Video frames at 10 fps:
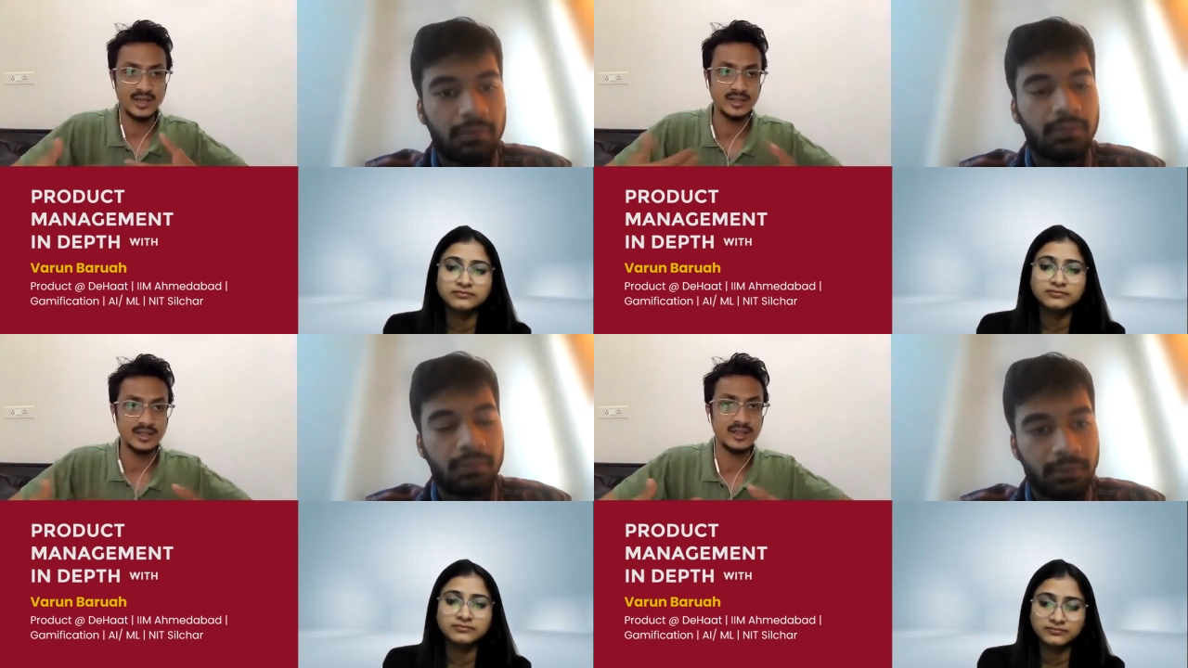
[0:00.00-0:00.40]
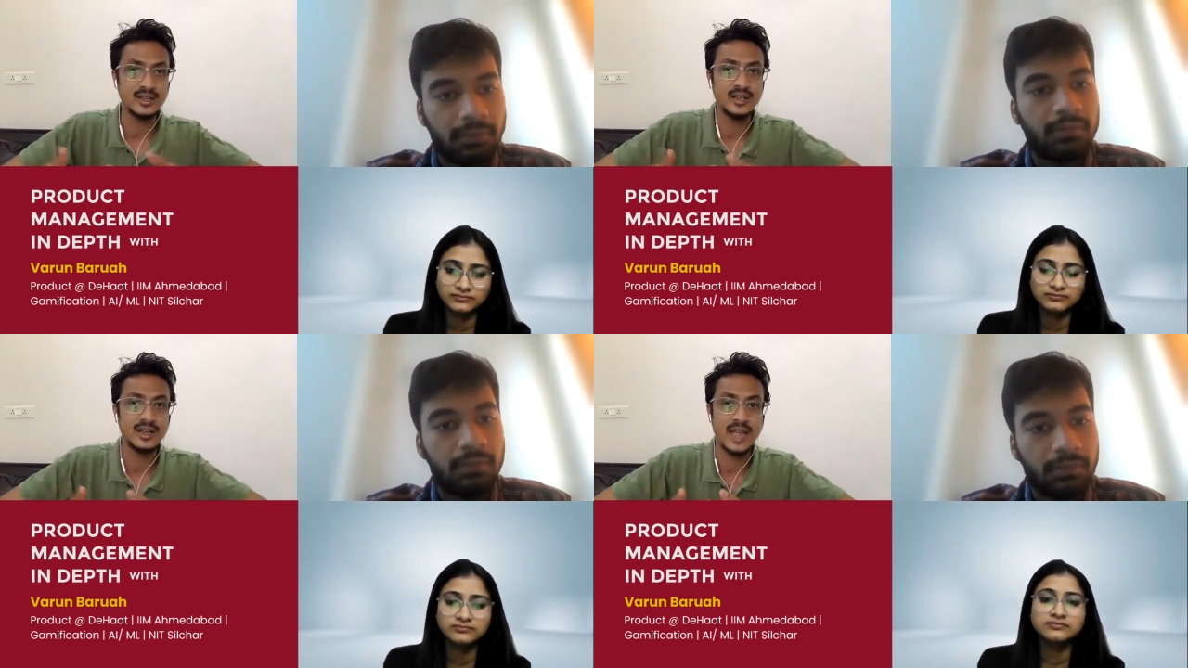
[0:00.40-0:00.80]
Speaker 1: the
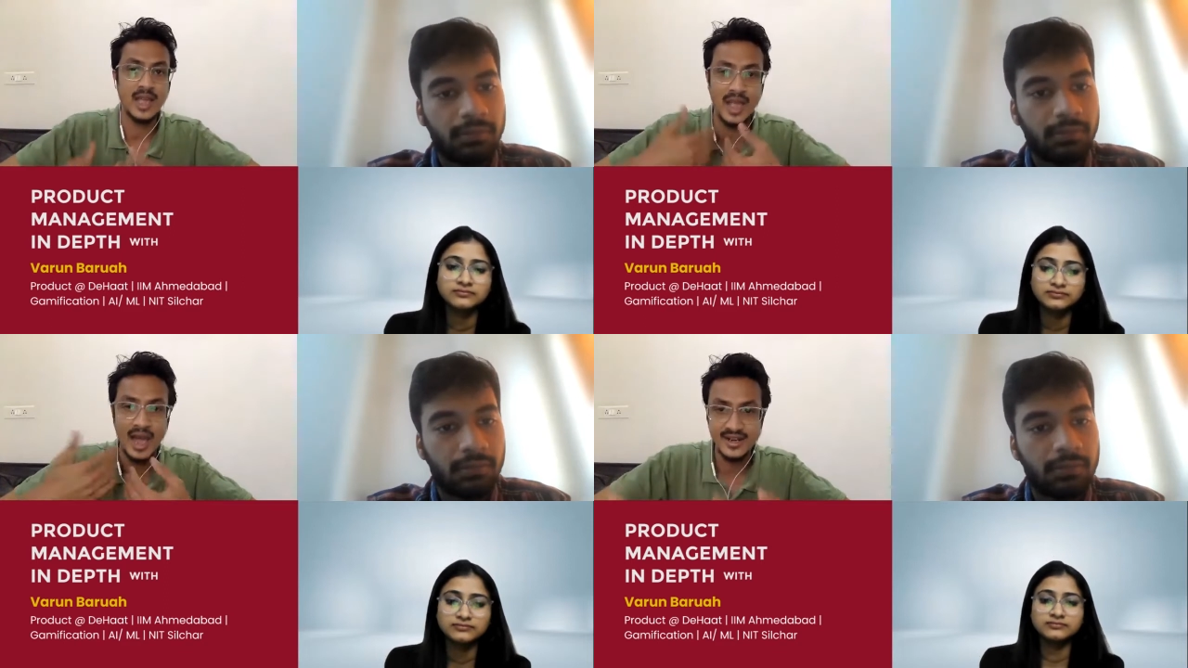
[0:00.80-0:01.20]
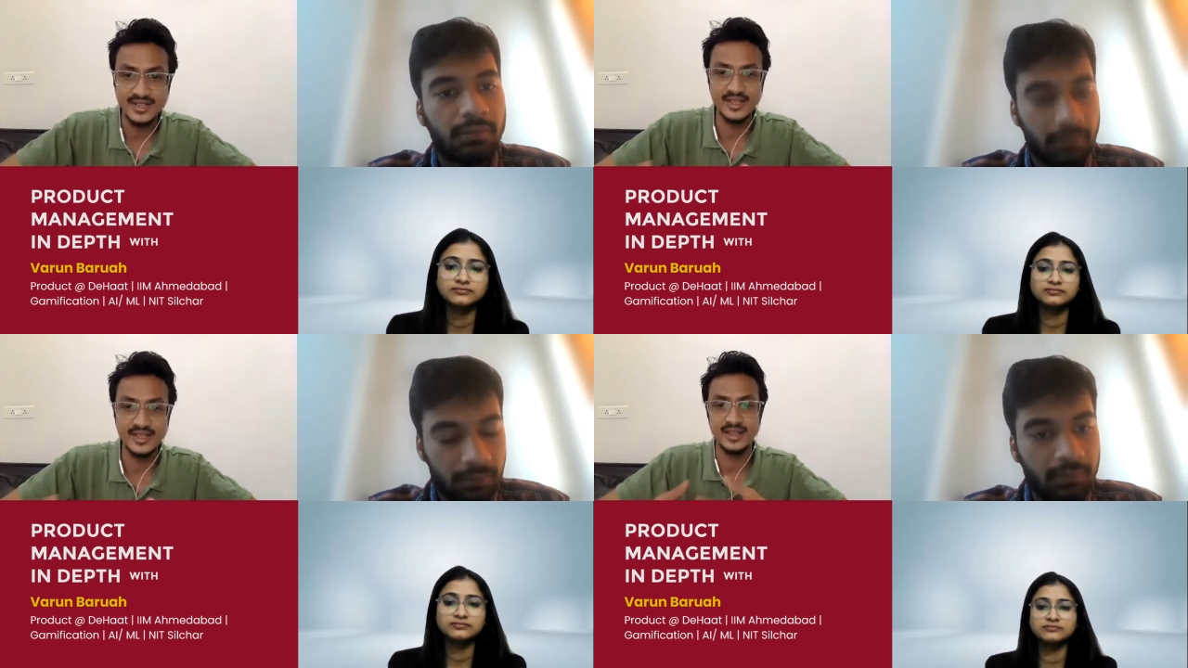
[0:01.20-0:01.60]
eh,
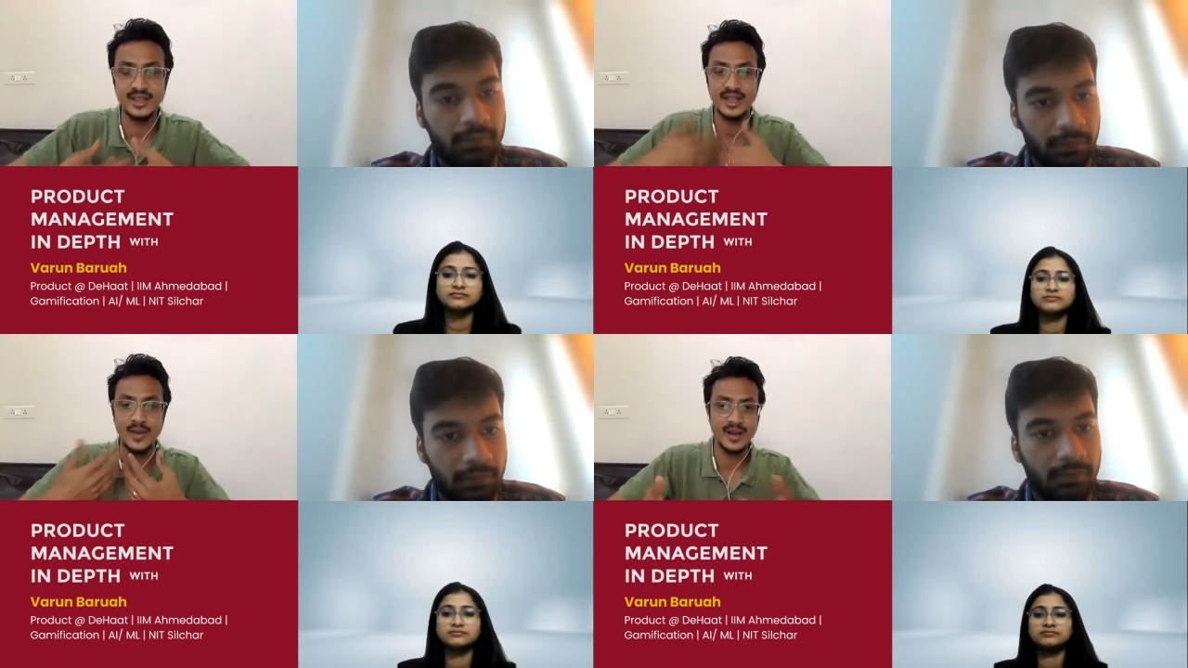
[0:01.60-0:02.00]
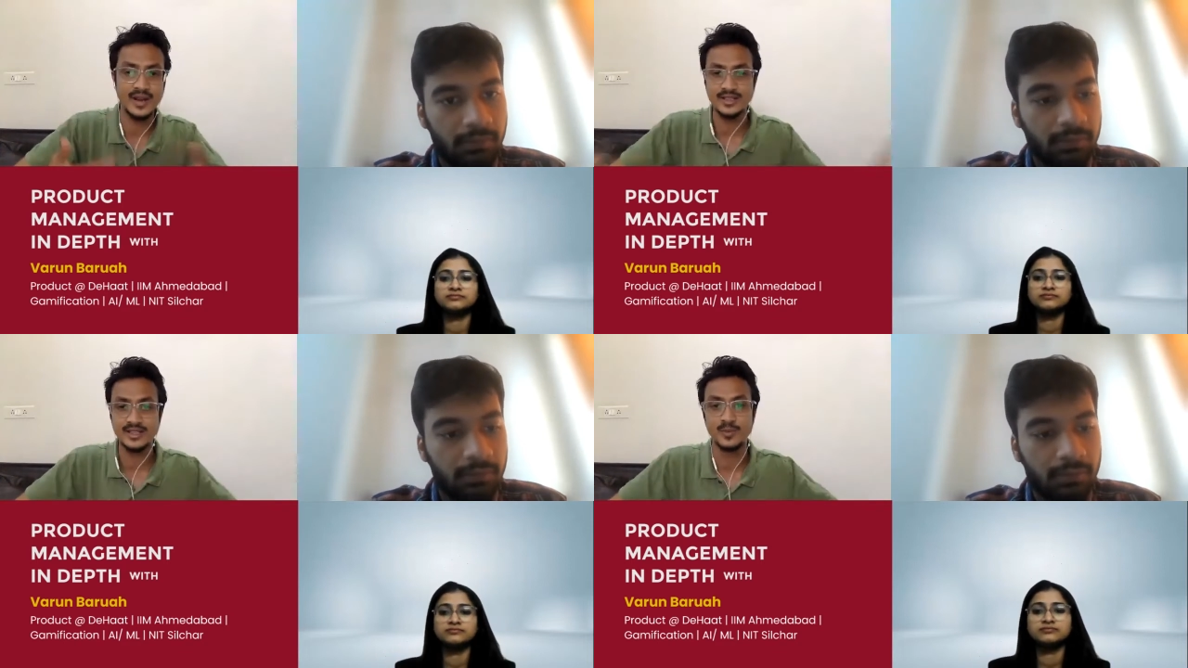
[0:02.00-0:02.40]
understanding and
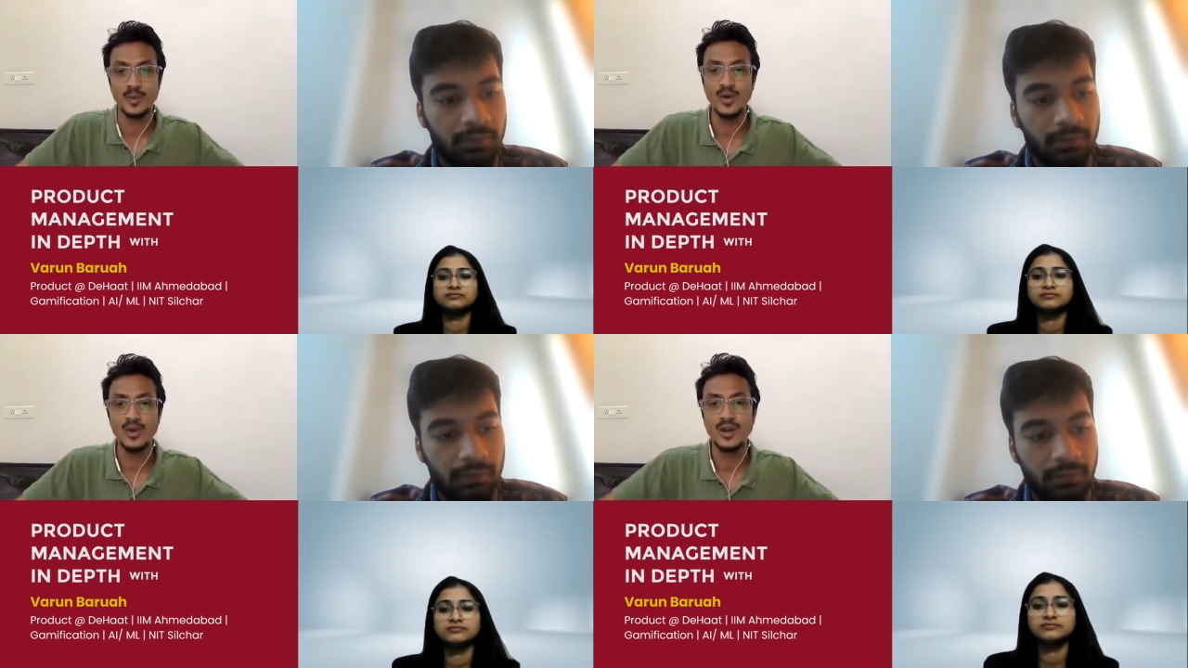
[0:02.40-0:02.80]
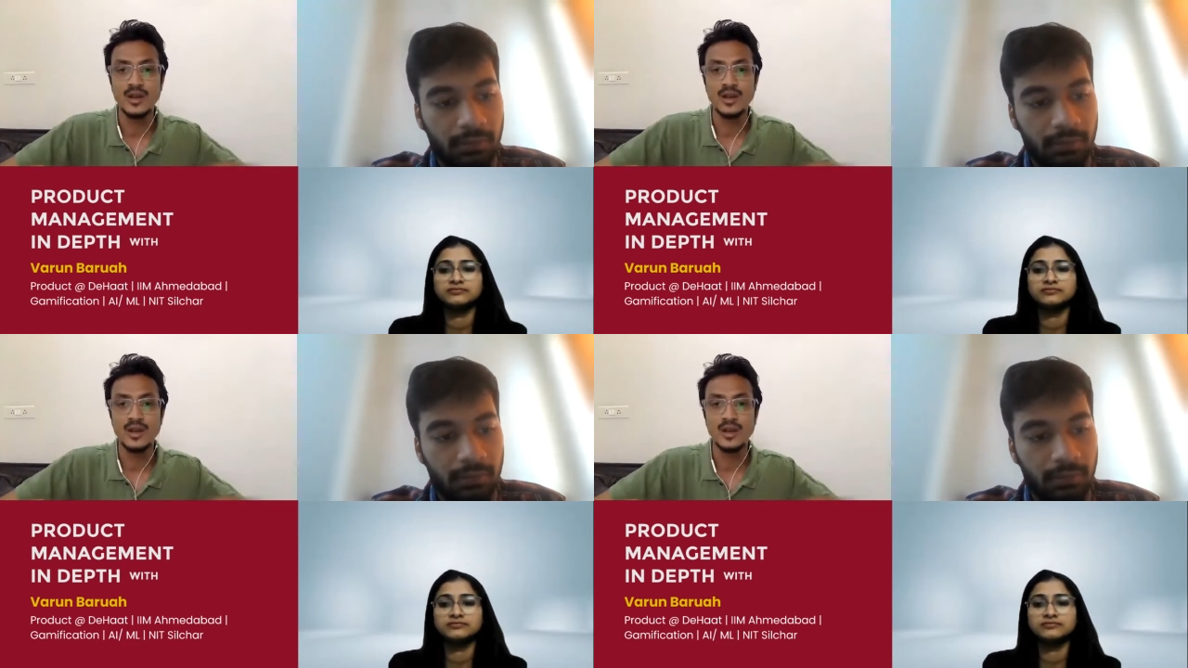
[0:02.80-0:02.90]
awareness is more